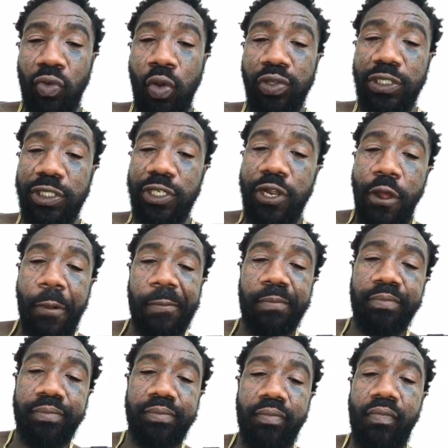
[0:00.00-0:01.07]
What's the deal?
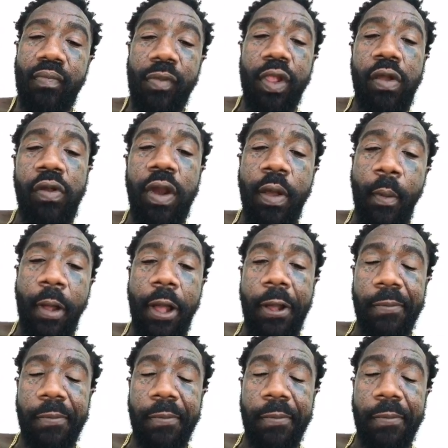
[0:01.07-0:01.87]
Whatever.